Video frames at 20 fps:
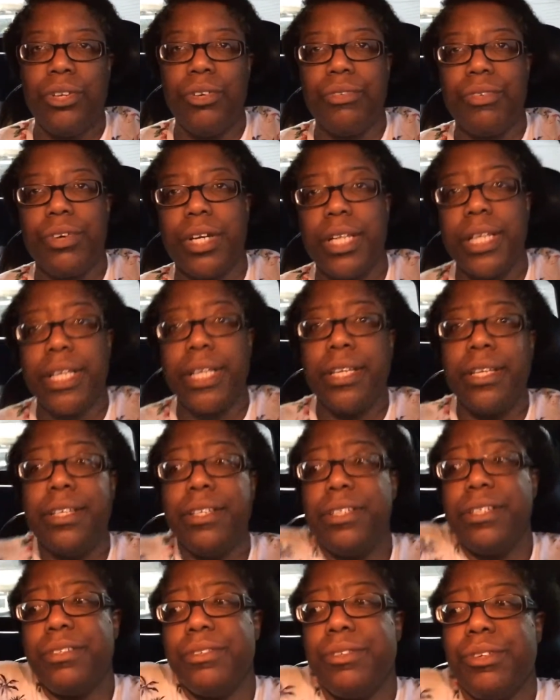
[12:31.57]
really just
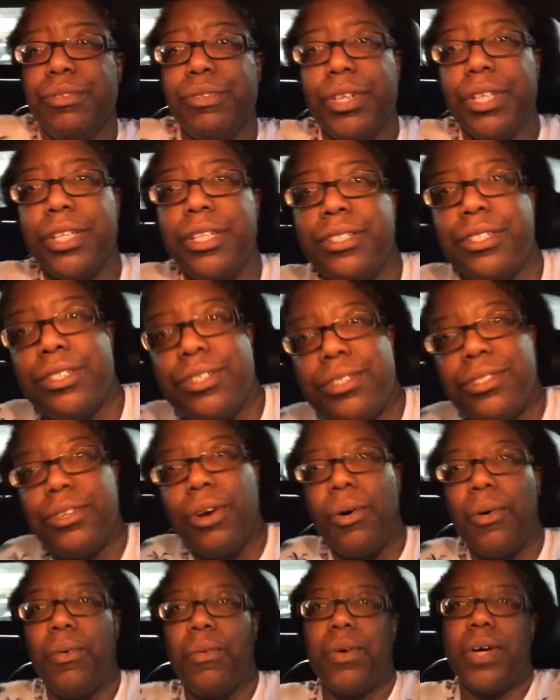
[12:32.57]
don't want to have to
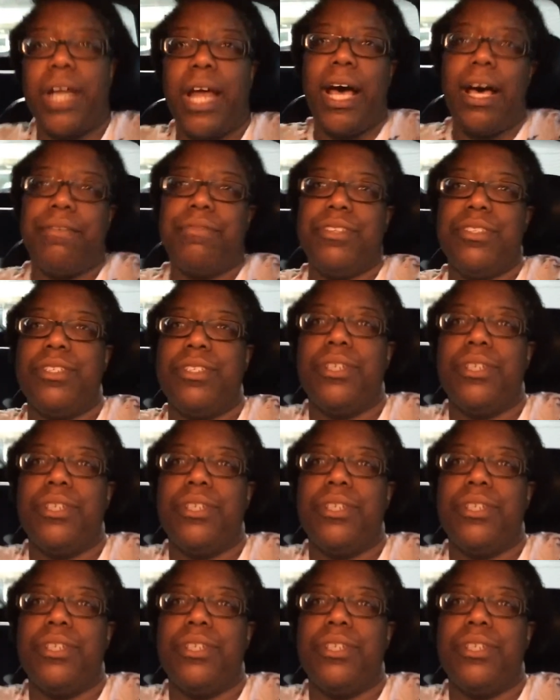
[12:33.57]
deal with